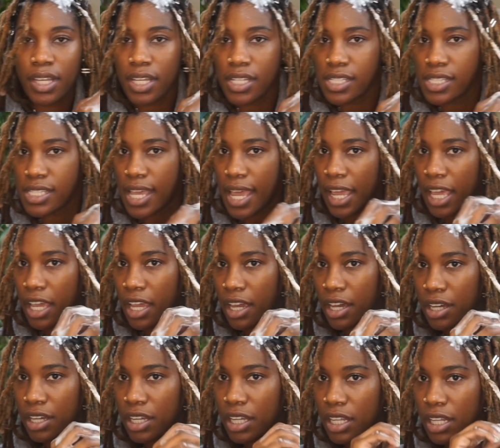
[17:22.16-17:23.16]
Taking
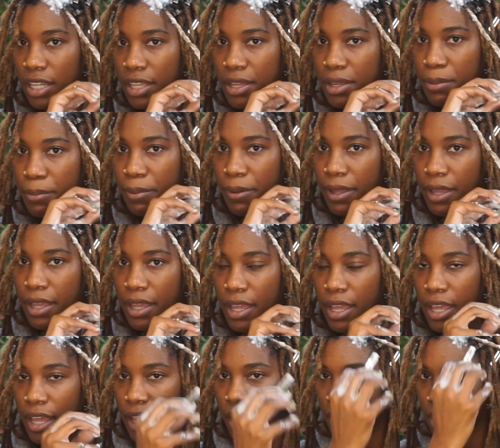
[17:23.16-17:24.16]
a clip
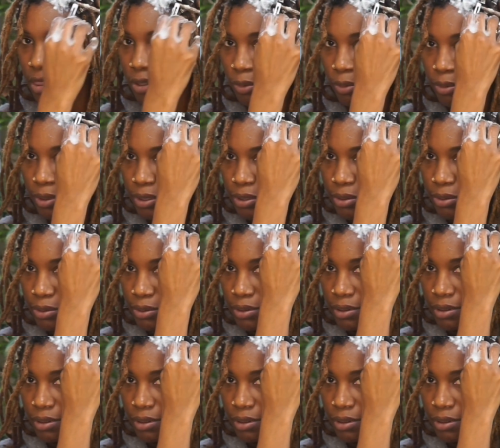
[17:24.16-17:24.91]
at the root,